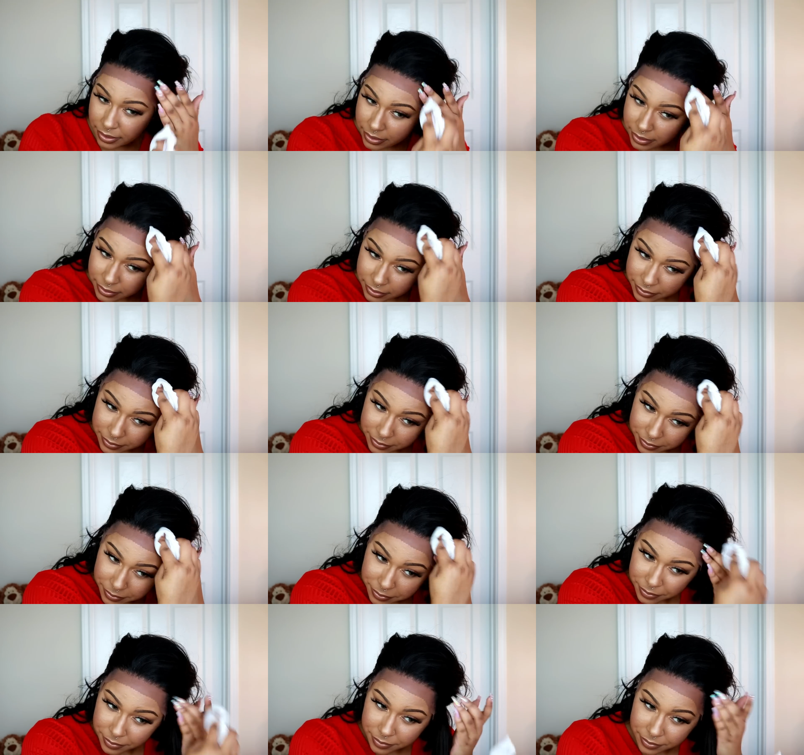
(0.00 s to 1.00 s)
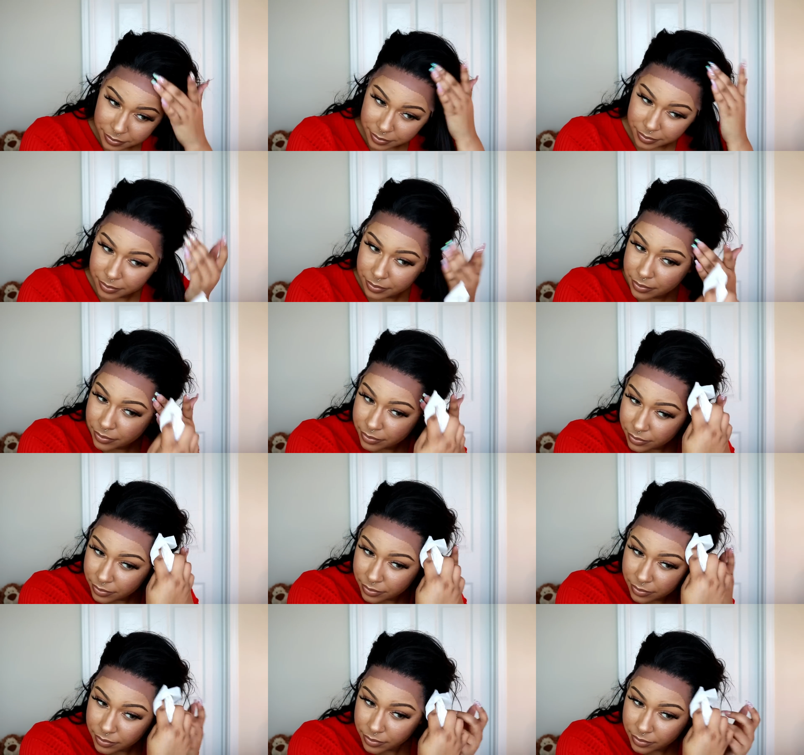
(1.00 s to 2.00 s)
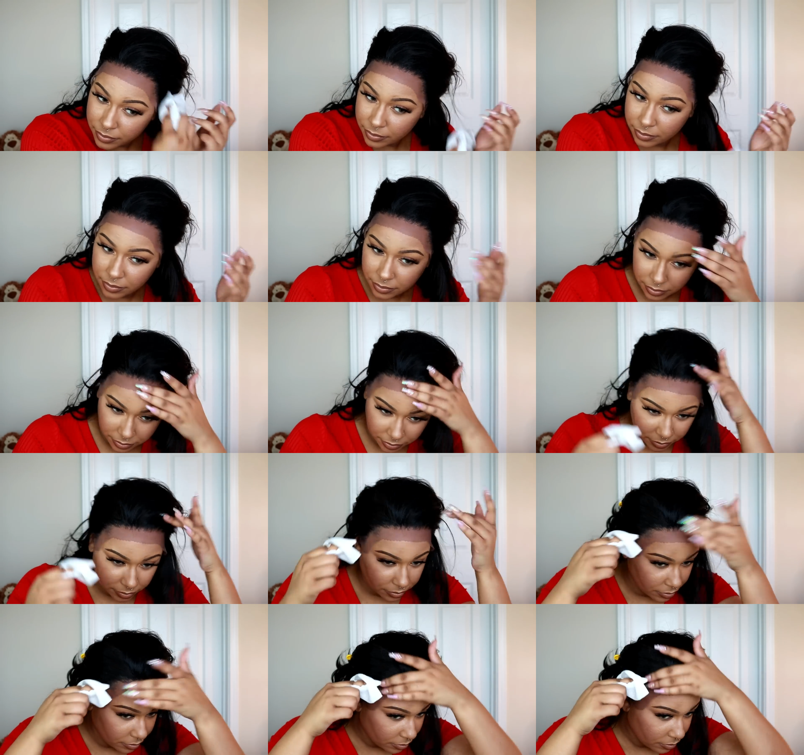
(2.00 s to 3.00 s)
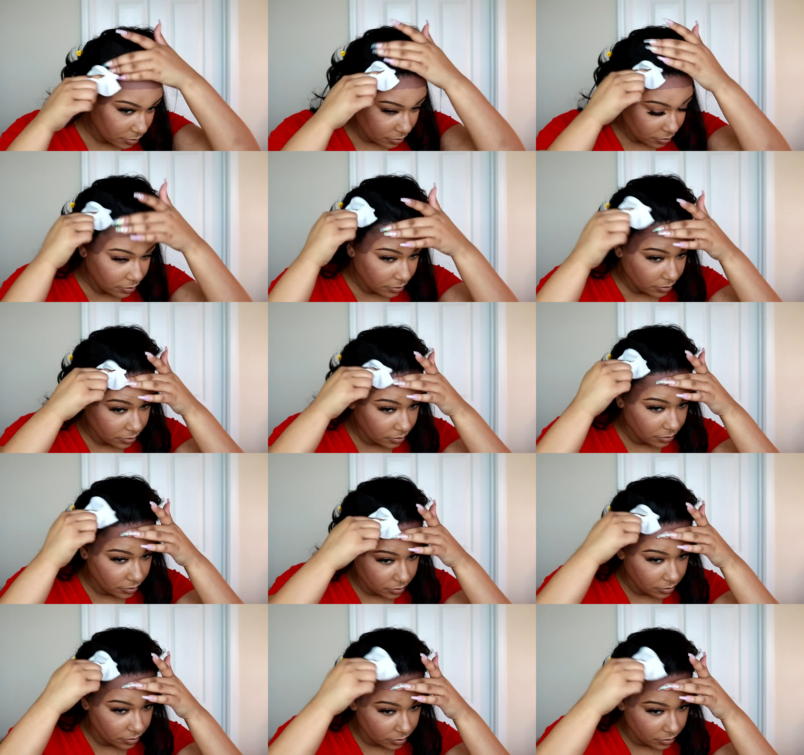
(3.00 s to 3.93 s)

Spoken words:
[no speech]